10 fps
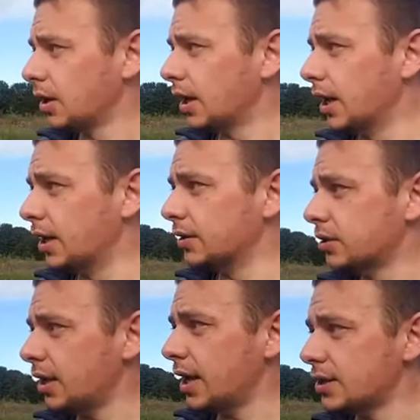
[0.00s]
and
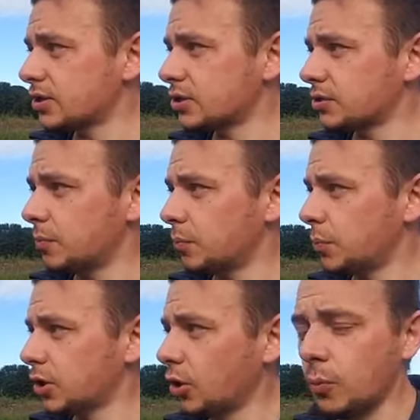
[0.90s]
it's
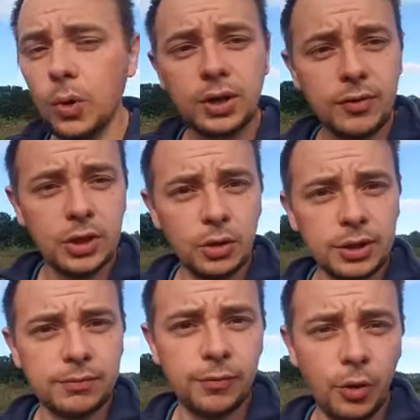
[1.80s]
become one of the
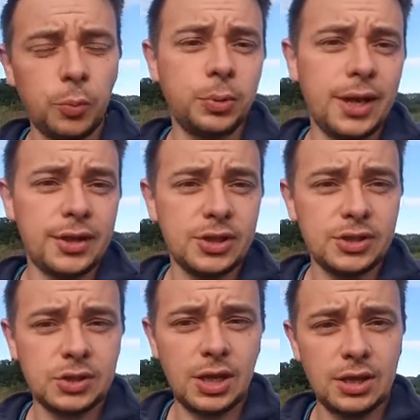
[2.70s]
only 4
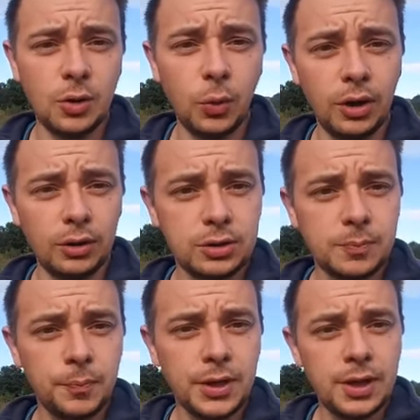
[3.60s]
places in the world
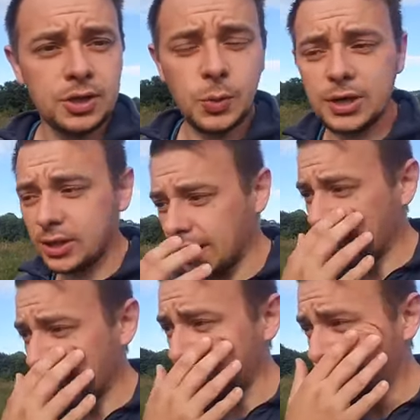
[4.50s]
to actually
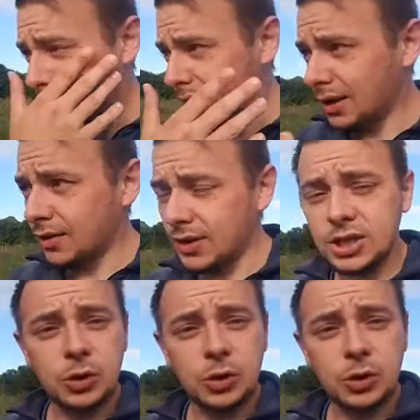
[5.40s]
have this